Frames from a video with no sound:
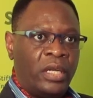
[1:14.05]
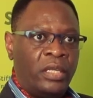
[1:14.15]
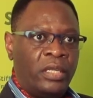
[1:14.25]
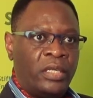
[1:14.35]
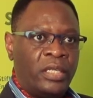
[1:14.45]

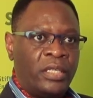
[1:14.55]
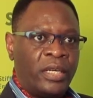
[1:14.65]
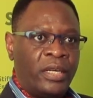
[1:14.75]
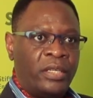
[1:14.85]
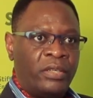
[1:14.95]
in the debtor
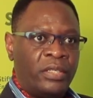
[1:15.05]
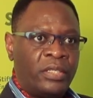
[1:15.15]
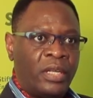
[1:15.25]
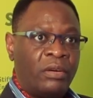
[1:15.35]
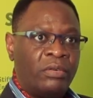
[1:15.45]

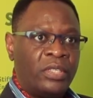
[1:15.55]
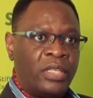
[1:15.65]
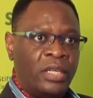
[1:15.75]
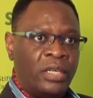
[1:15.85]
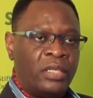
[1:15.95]
countries are
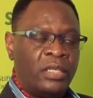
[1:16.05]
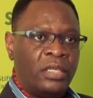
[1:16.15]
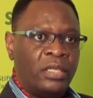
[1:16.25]
concerned.